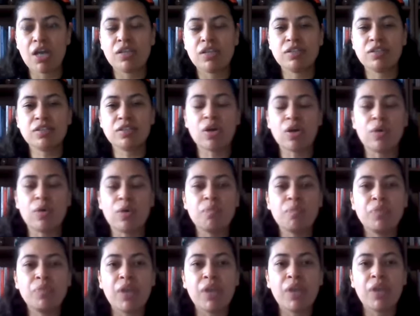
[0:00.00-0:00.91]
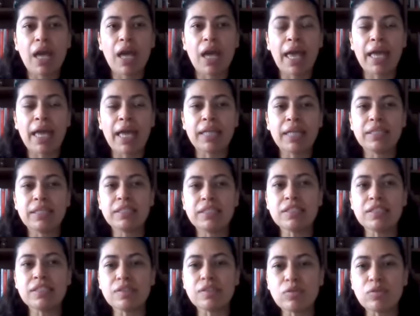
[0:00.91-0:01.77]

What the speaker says: So, and this